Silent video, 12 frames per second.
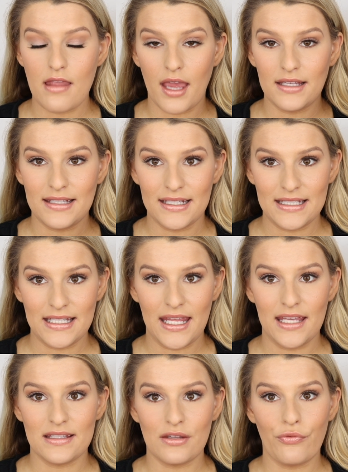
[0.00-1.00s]
I said
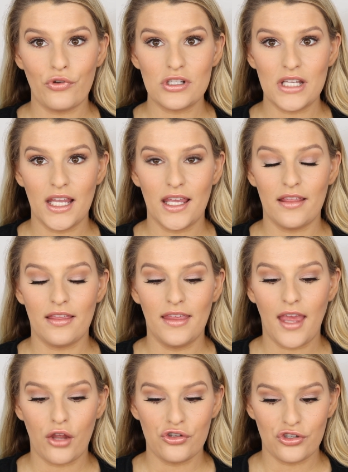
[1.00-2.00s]
today is the 14th,
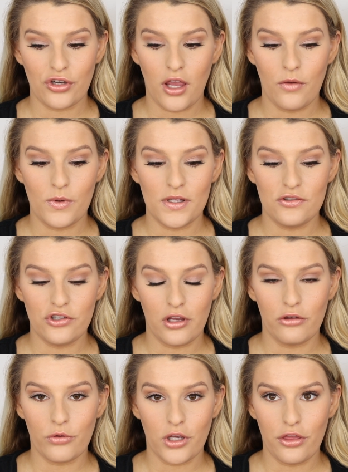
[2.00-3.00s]
yesterday was
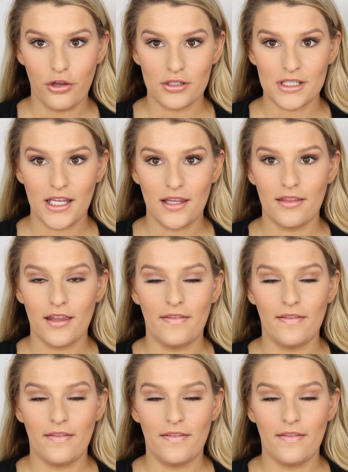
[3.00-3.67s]
January 13th,